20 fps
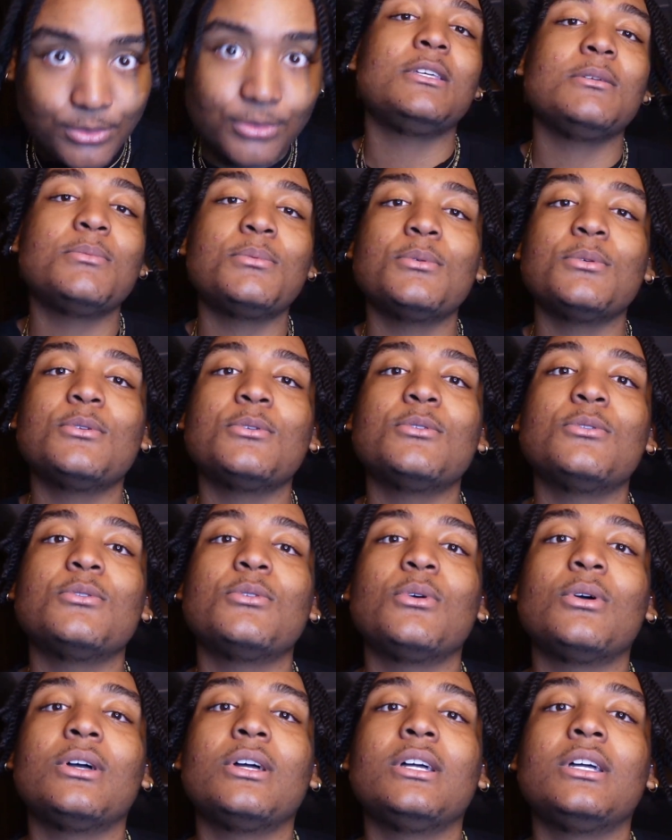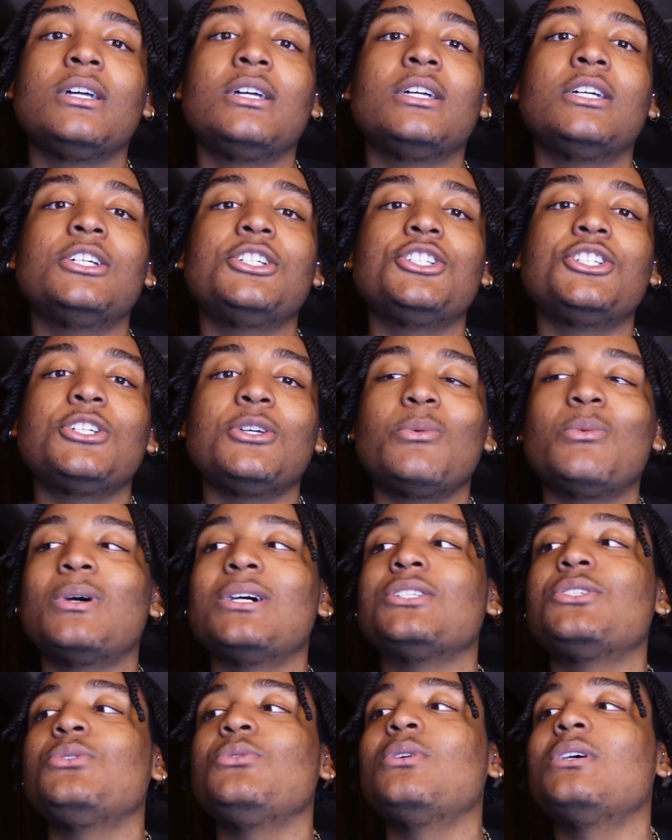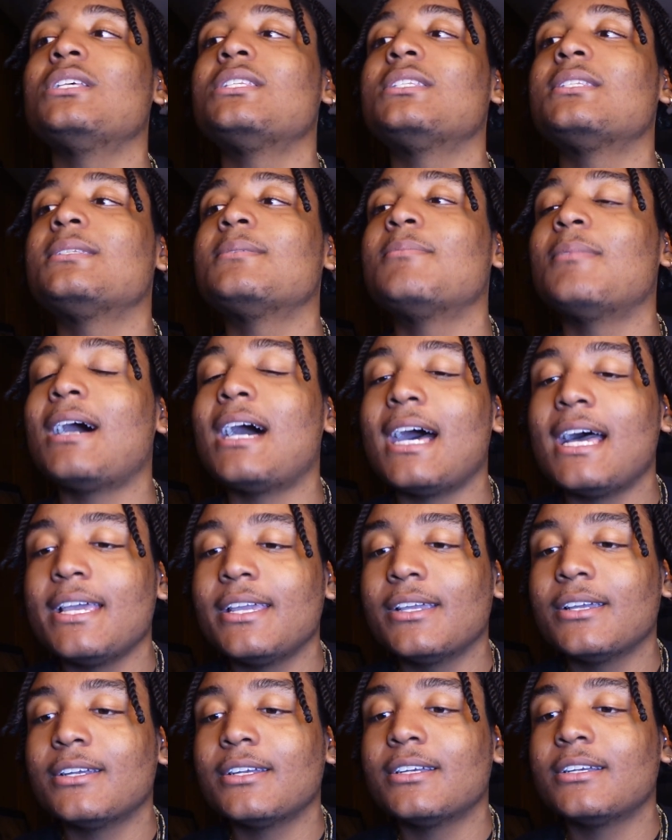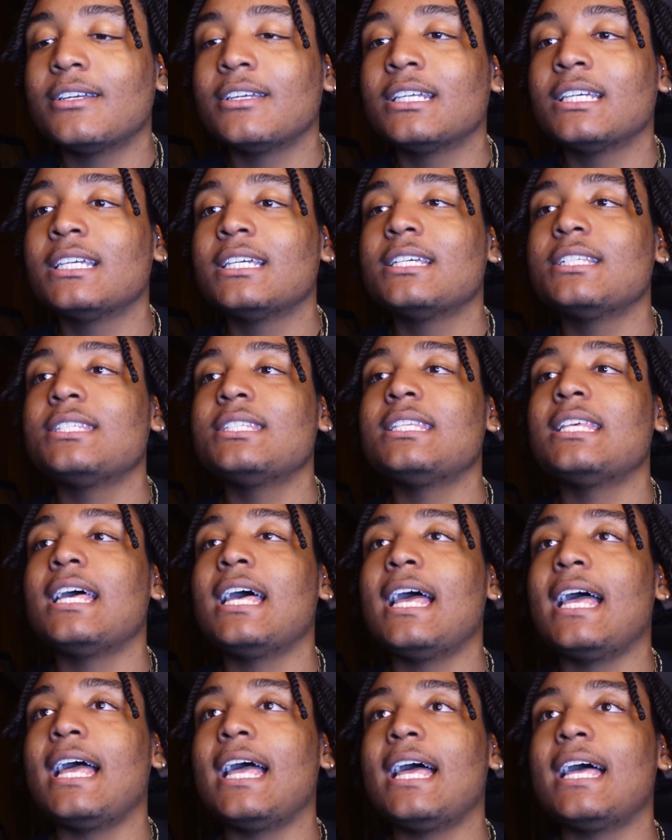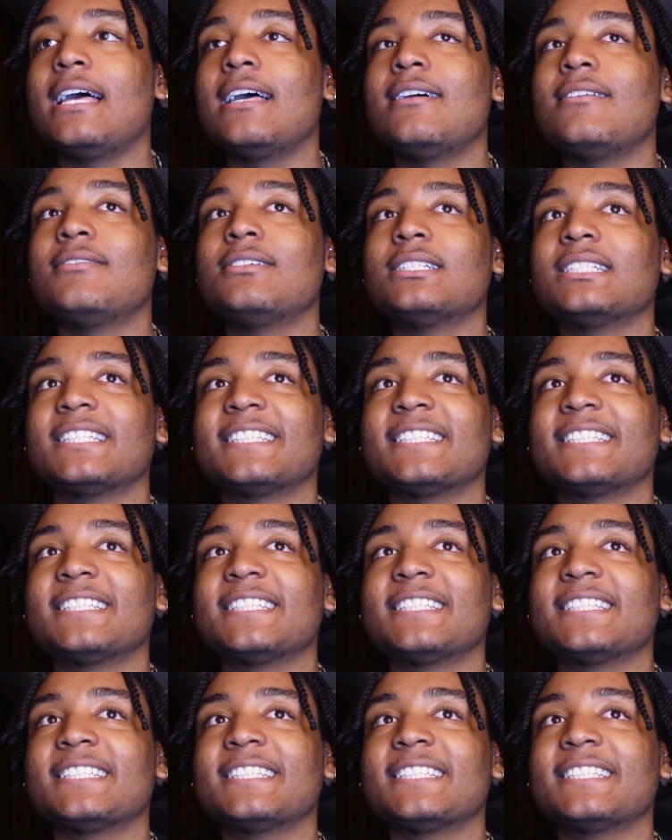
People should want to aspire to have